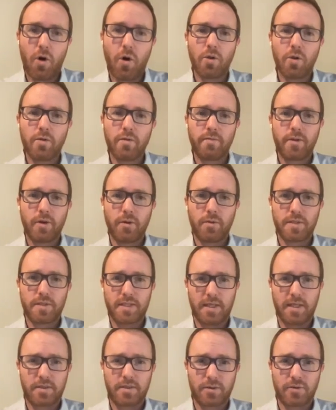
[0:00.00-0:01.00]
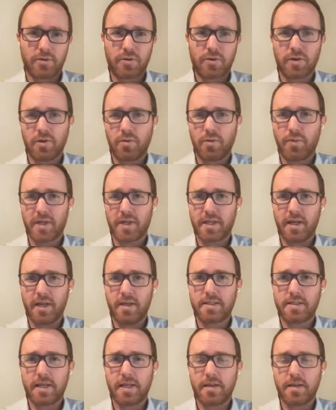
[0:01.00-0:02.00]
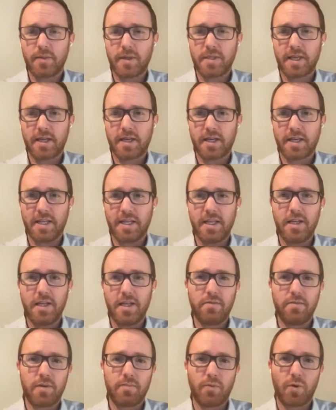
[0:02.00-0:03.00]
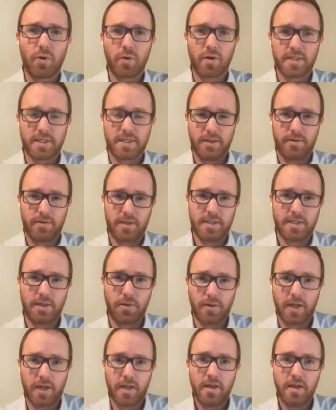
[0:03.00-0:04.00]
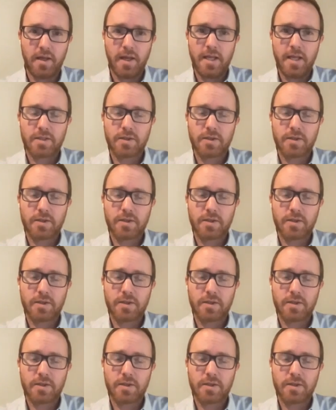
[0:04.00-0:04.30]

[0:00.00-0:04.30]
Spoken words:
all of those things are true, but they need to be taken even more seriously, okay?